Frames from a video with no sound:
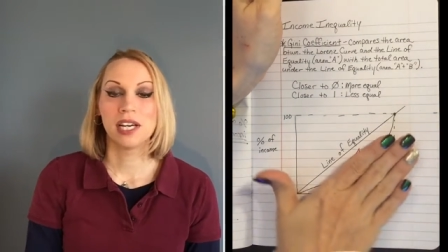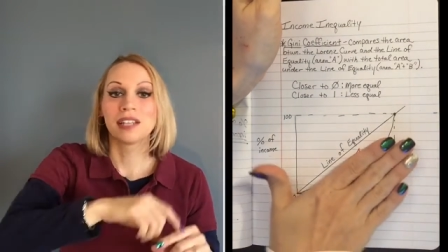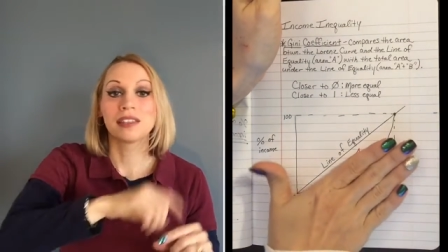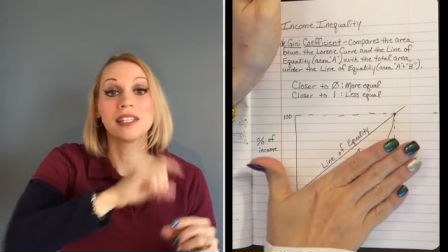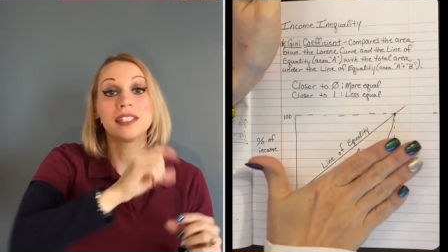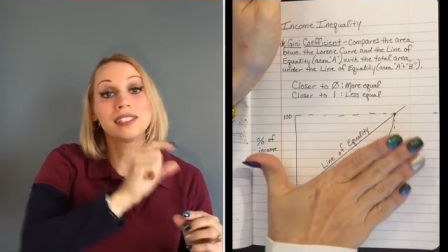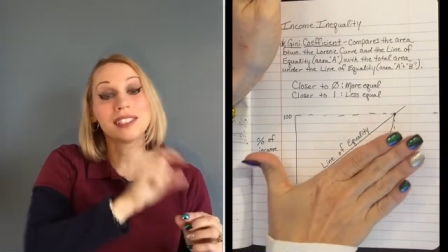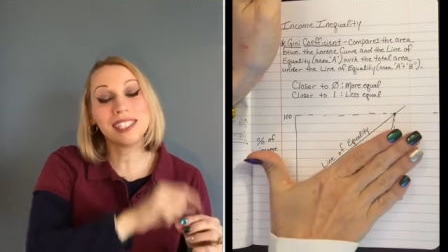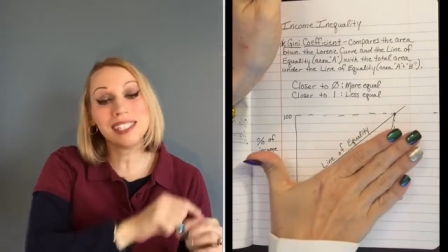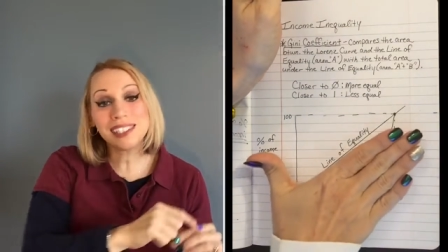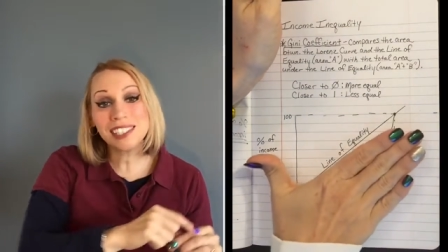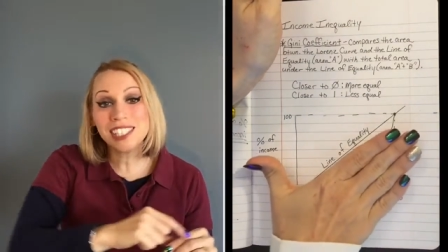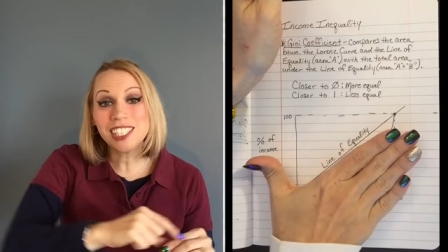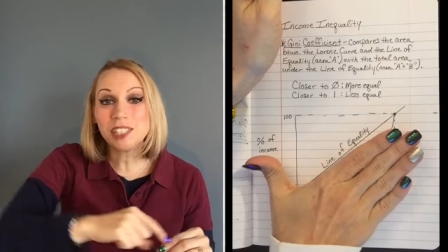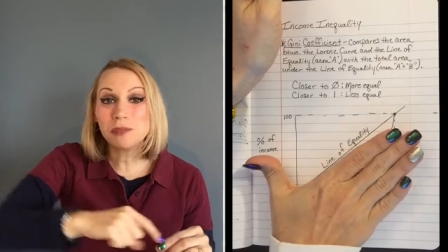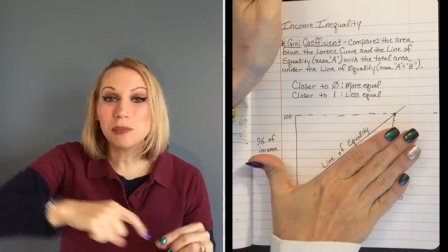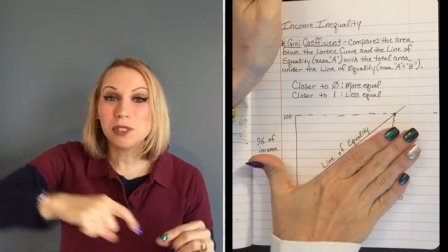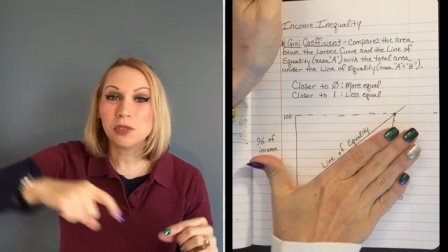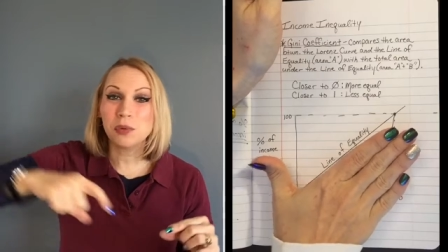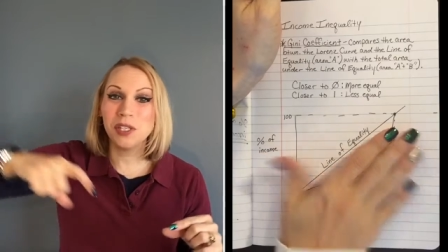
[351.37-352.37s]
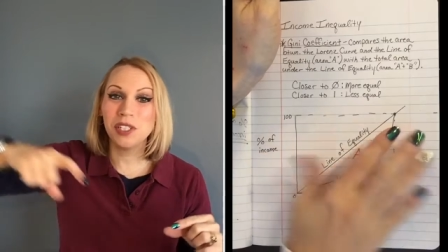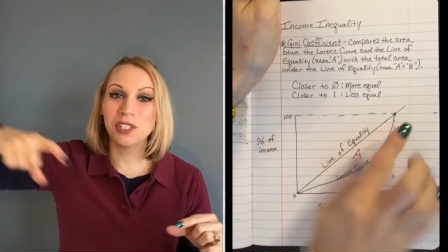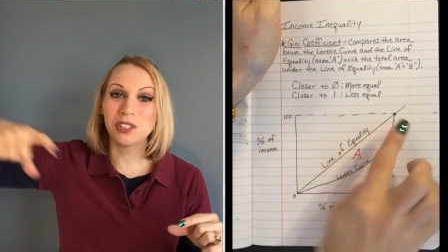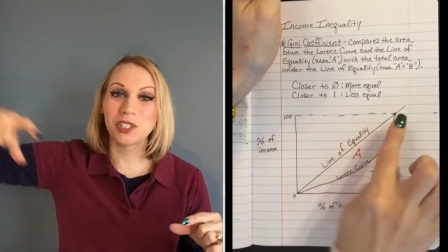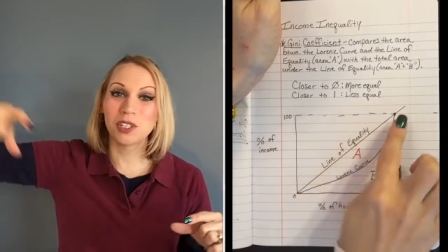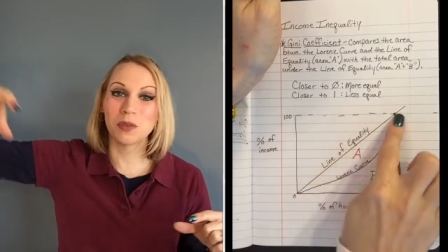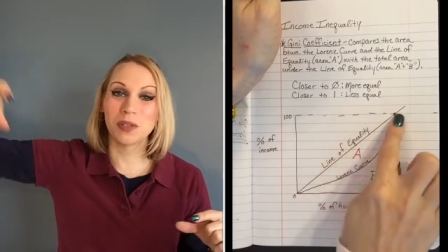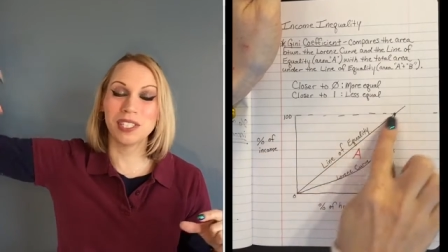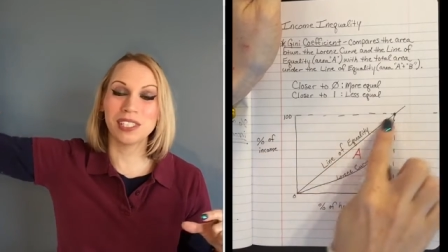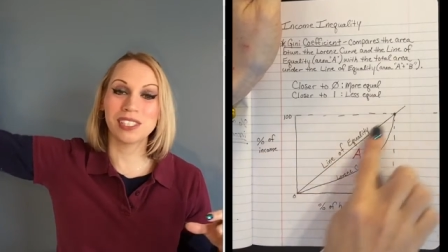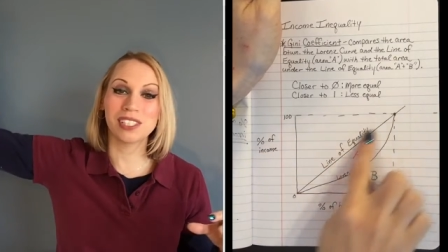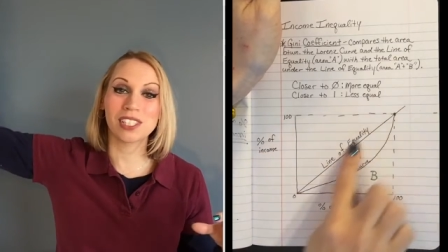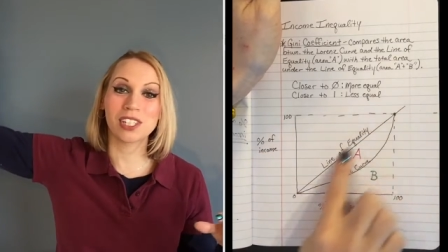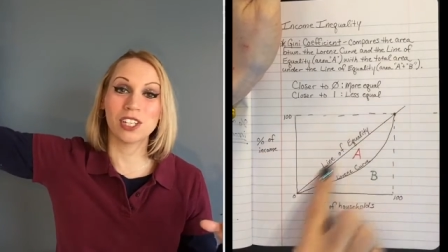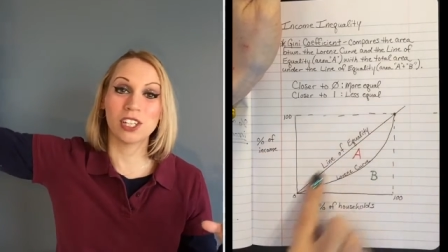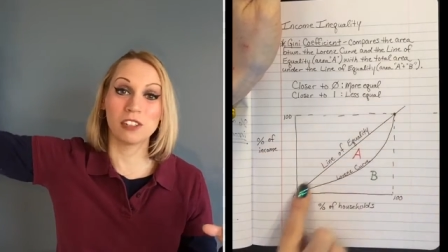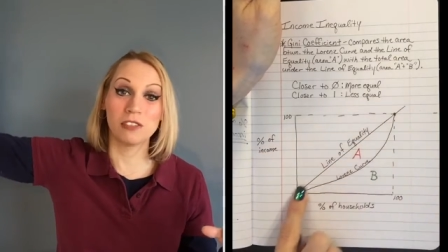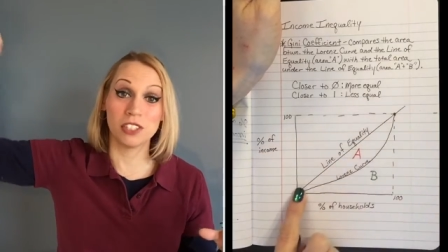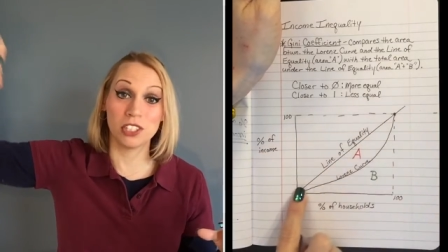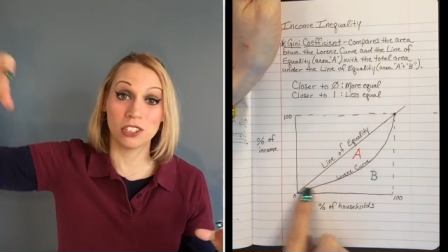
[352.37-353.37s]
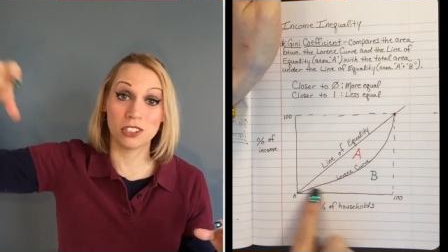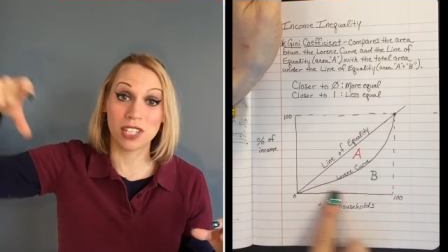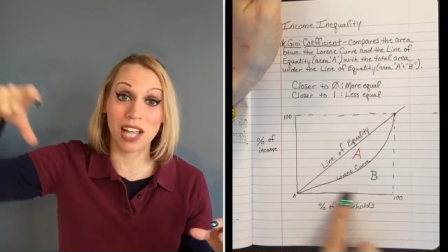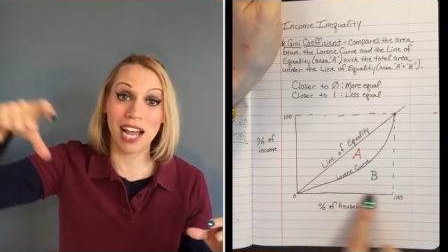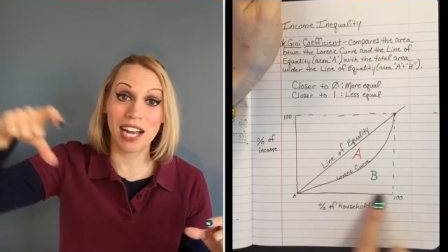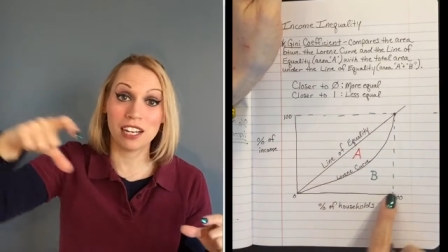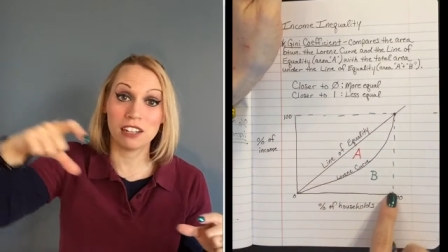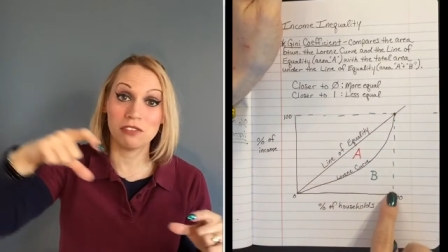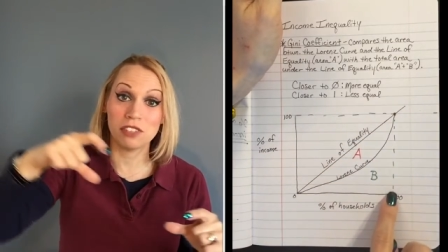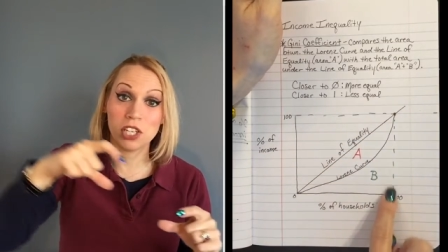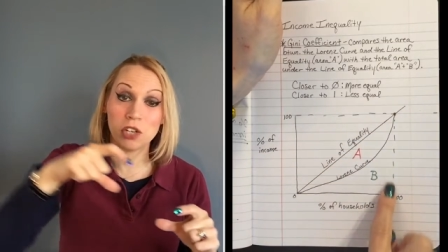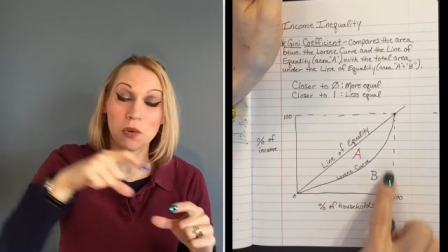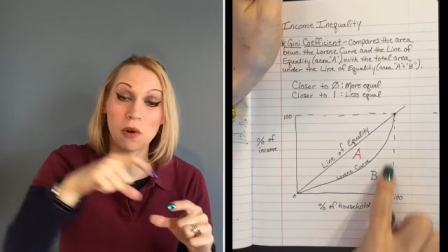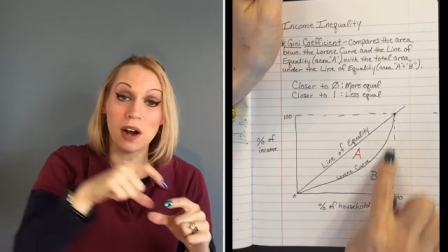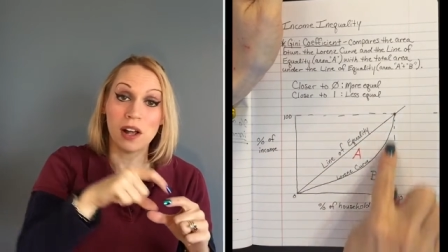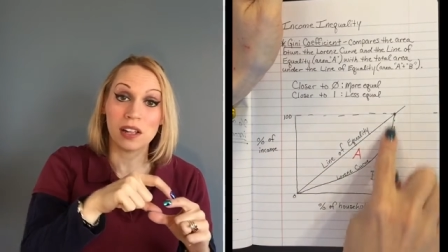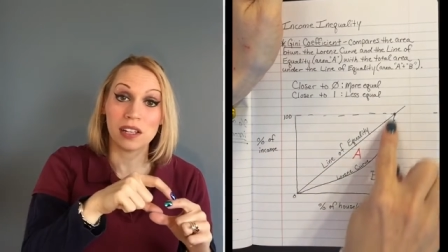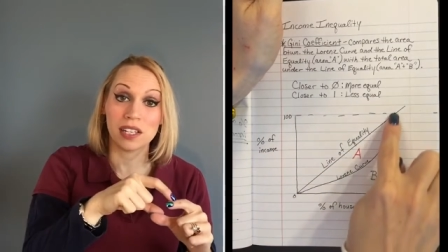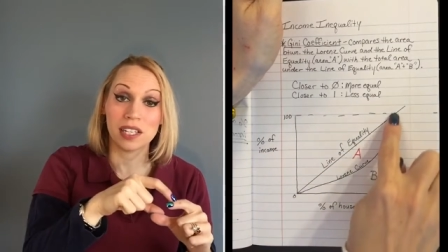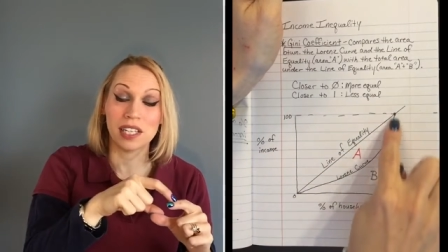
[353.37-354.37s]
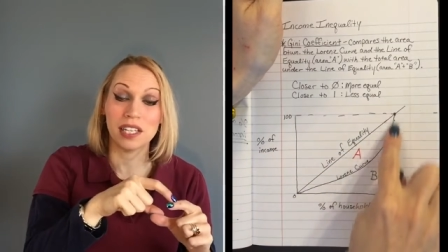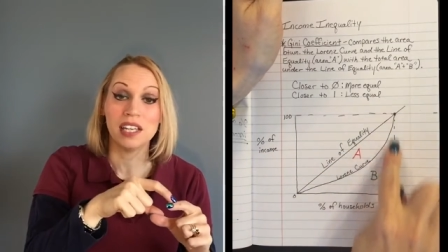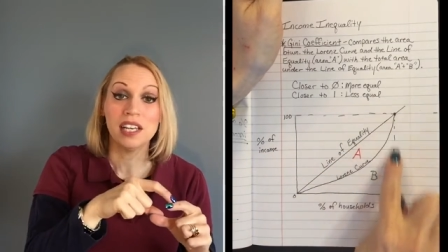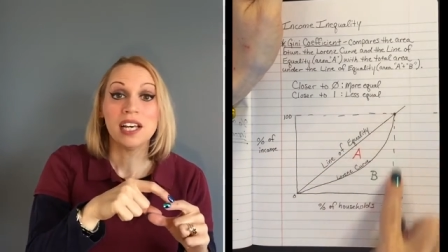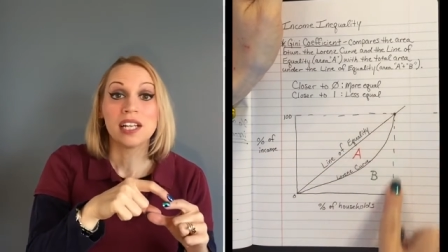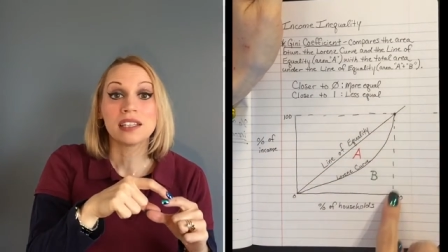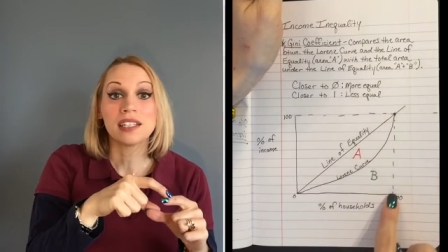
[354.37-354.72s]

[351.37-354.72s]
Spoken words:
The distance between your Lorenz curve and your line of equality,